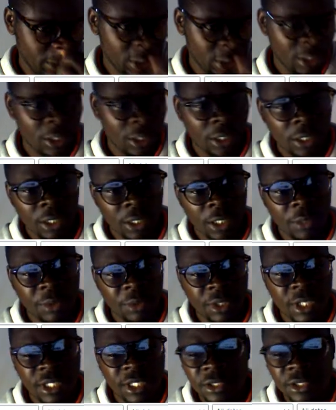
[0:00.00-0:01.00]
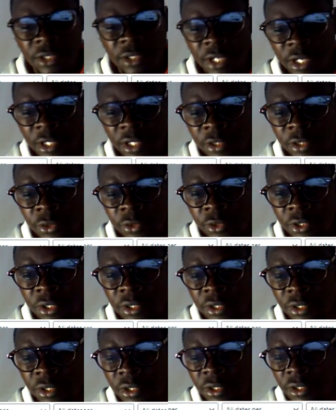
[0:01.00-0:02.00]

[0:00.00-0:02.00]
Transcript: Let me just try using this.